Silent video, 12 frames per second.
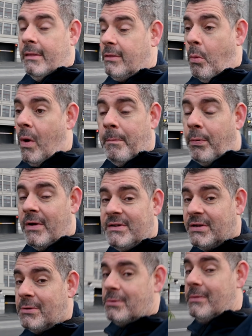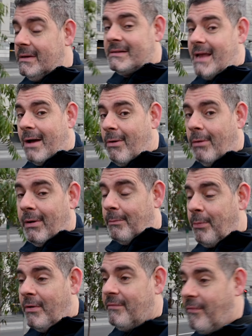the 1.2 is now a
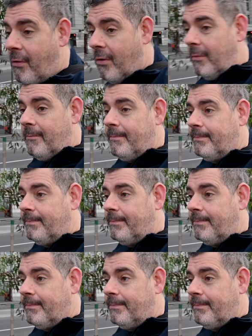1.4.